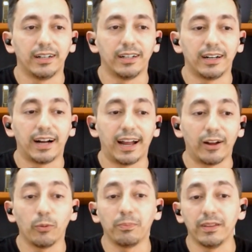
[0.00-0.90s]
I
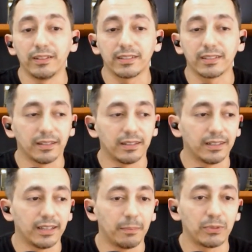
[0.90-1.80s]
hope this
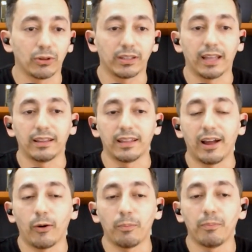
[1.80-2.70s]
episode can
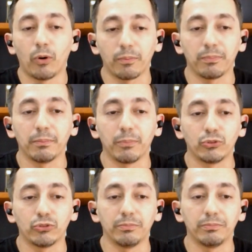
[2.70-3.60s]
help more people
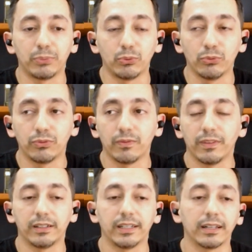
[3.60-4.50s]
to improve
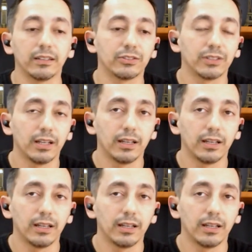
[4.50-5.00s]
their English.